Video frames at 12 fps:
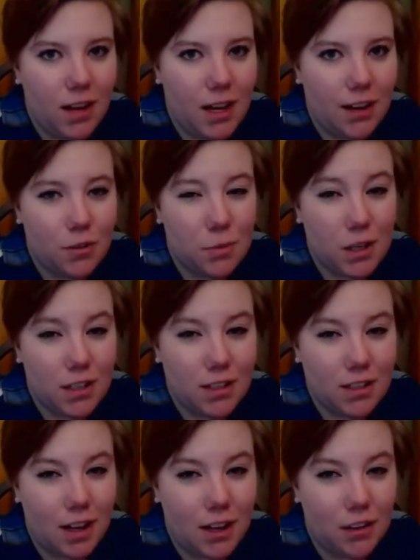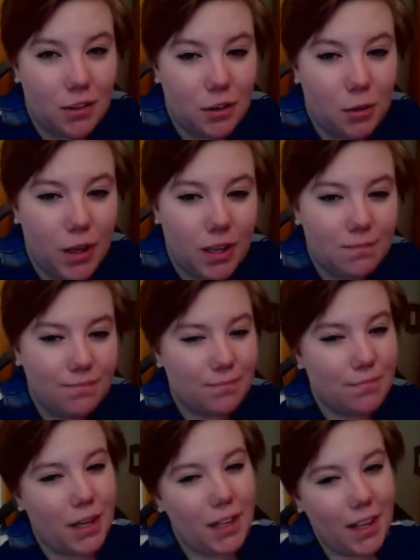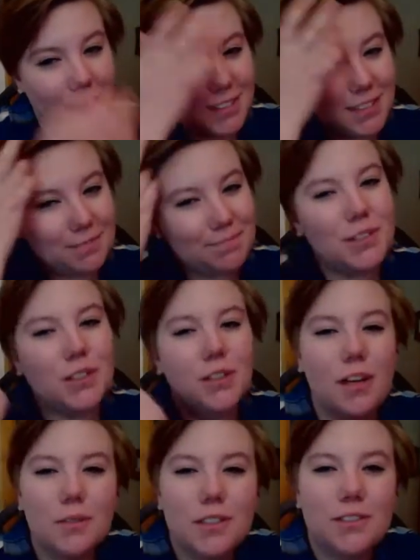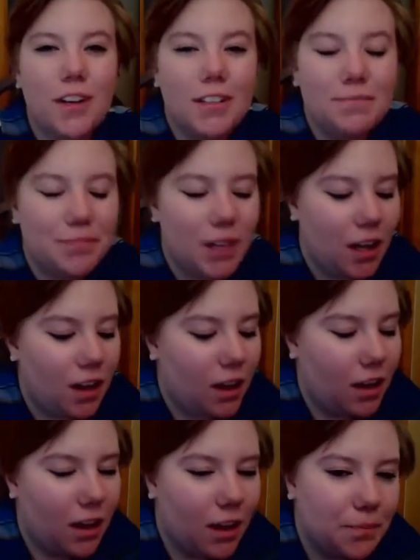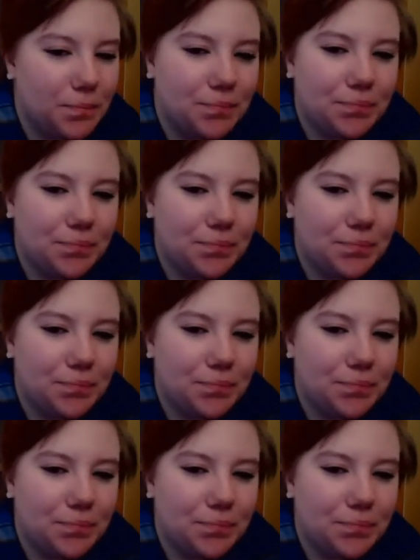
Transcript: everybody just kind of knew it by the end, so that was fun. Yeah,